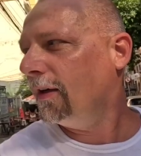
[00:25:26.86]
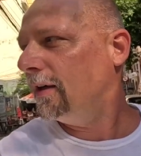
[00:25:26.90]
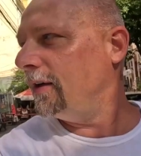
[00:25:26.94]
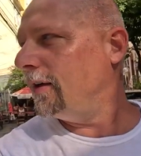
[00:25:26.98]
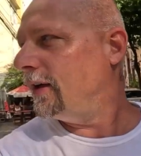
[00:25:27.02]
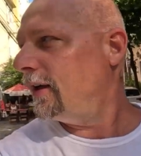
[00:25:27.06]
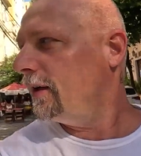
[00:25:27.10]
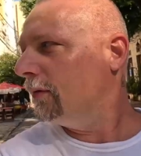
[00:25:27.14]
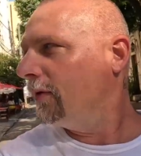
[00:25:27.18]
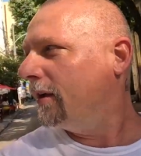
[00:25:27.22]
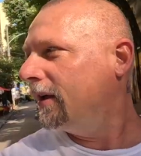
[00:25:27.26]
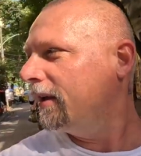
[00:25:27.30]
I
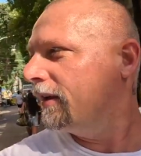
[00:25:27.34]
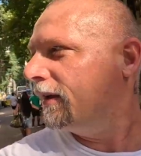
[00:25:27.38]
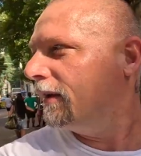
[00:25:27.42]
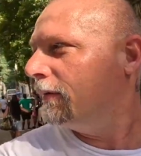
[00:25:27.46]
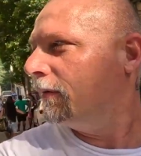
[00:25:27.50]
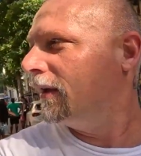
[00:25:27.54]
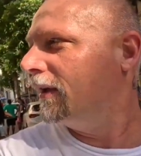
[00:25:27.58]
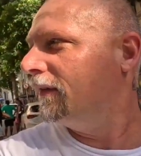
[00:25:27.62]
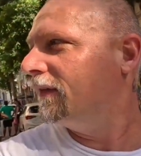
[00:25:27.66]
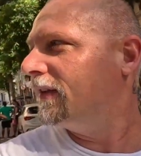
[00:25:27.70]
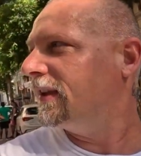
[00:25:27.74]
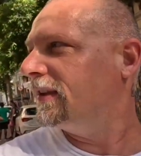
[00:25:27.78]
wonder, I
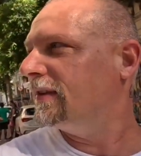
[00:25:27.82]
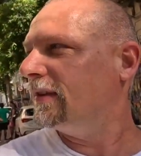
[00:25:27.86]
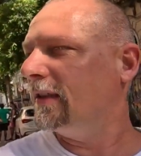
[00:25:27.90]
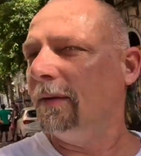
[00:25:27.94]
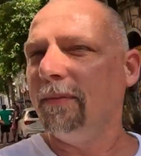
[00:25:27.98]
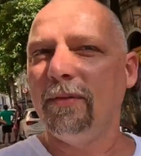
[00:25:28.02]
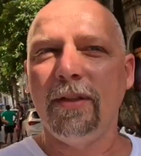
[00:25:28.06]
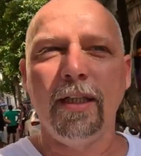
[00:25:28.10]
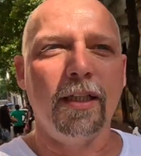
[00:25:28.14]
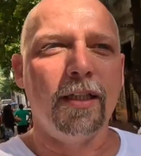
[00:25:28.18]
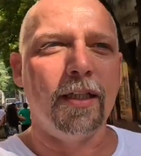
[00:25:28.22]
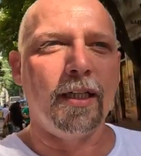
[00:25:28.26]
wonder if it's the
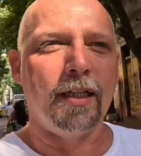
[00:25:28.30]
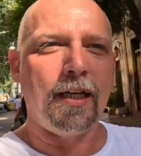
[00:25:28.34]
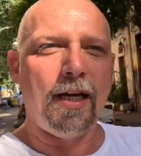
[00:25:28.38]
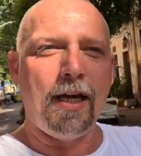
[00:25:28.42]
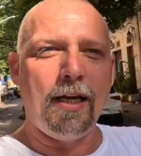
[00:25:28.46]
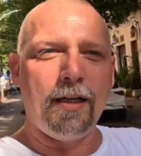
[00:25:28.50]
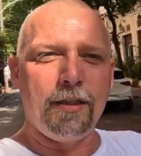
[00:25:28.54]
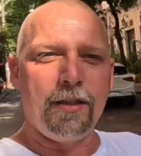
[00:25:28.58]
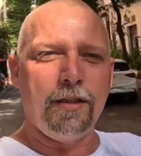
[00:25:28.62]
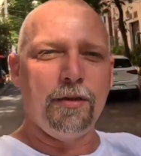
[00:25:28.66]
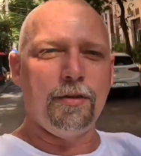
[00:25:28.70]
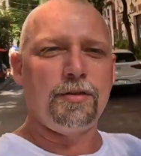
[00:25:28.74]
same thing, like
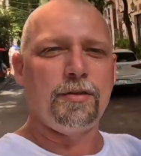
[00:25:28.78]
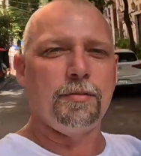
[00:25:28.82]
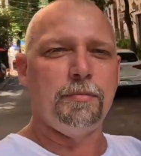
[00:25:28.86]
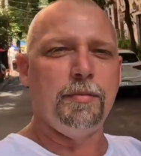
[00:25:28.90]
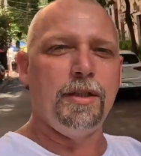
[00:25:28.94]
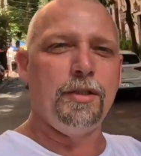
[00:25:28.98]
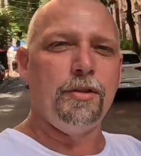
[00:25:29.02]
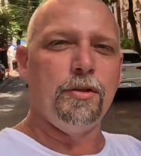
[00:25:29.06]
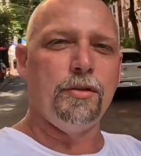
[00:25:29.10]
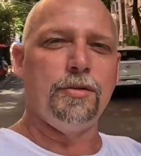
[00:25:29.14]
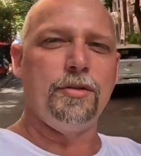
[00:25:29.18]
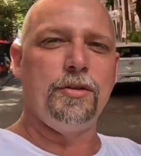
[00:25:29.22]
adios
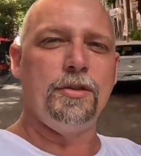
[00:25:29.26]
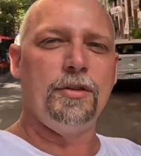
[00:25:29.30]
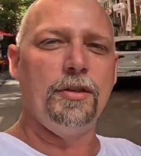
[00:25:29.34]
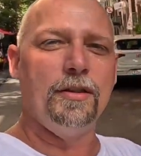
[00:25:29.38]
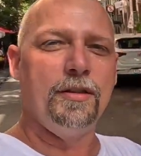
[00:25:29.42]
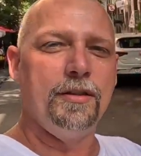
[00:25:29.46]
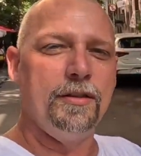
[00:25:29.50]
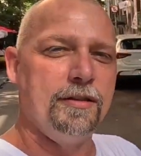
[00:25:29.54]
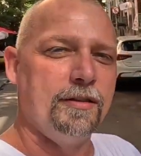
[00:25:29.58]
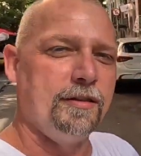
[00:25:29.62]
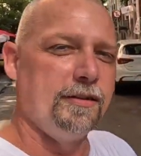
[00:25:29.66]
amigos.